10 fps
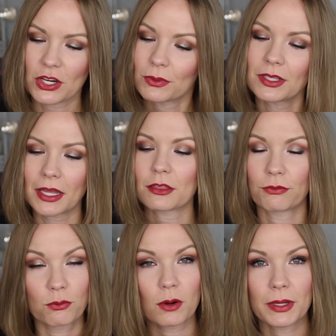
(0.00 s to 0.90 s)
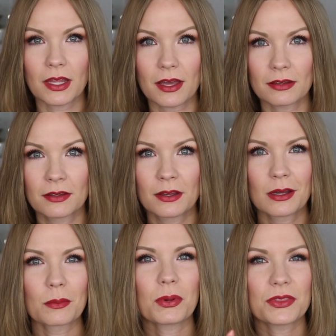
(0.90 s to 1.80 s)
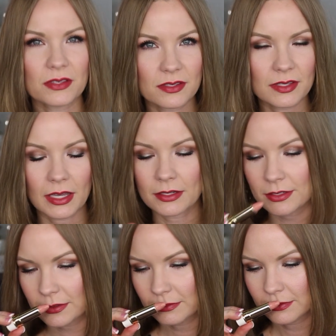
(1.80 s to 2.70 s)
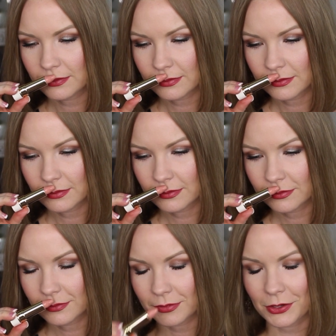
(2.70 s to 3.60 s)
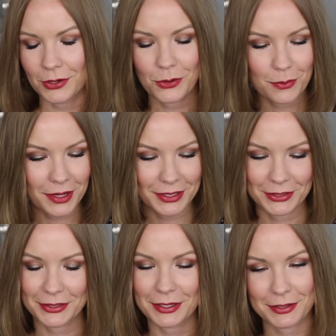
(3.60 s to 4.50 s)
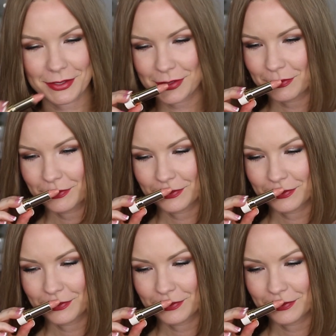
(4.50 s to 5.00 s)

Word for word: I really like the formula, but the scent, oh my goodness.